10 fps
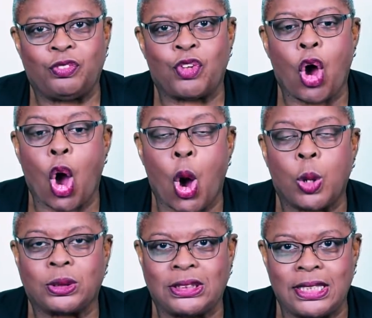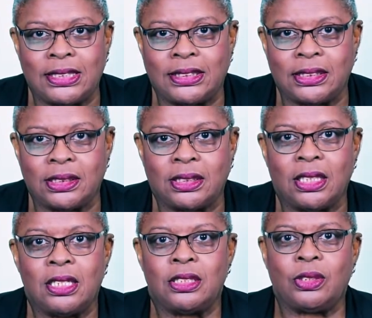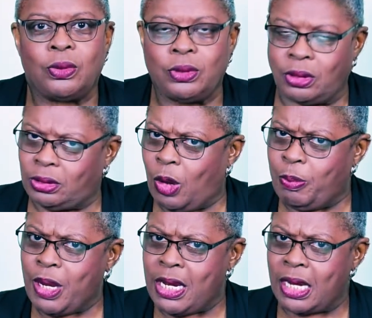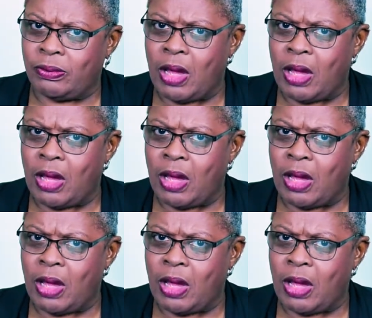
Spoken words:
for all citizens. So don't be